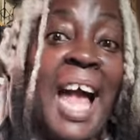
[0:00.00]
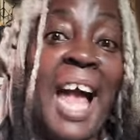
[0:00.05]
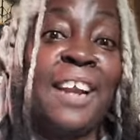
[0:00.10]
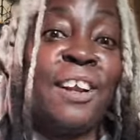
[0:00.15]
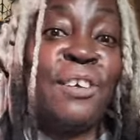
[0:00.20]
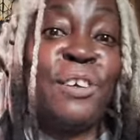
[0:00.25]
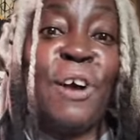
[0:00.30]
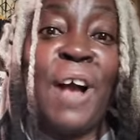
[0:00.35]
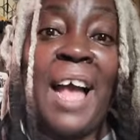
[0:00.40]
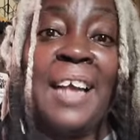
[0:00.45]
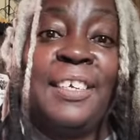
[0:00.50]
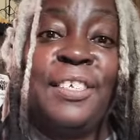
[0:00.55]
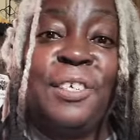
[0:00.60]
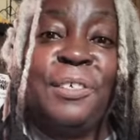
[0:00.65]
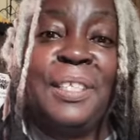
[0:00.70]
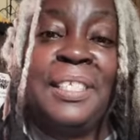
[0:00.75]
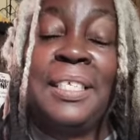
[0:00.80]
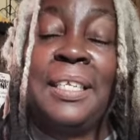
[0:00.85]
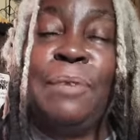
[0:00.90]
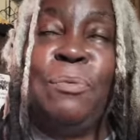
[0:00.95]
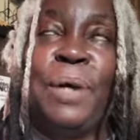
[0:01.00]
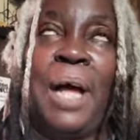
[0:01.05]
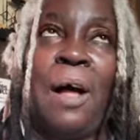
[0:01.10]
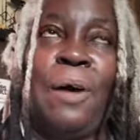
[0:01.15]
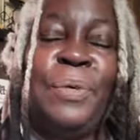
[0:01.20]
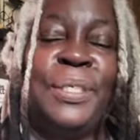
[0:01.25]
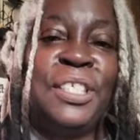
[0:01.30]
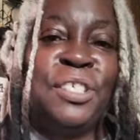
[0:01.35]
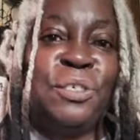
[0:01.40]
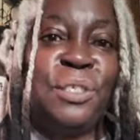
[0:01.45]
I don't know how to do this. And it
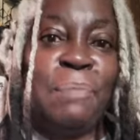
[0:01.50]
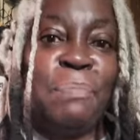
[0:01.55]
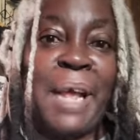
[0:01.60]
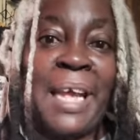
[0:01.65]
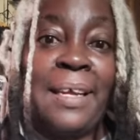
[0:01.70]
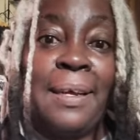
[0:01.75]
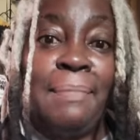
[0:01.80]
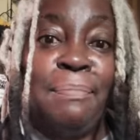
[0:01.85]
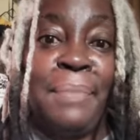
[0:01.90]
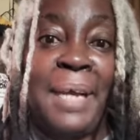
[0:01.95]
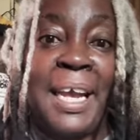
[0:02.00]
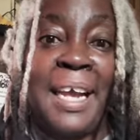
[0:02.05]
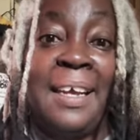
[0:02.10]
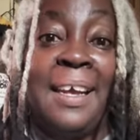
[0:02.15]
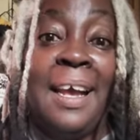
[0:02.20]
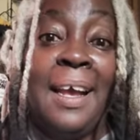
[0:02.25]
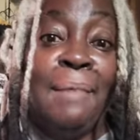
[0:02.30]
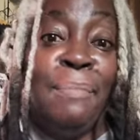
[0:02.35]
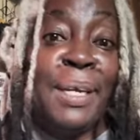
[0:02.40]
always used to make him mad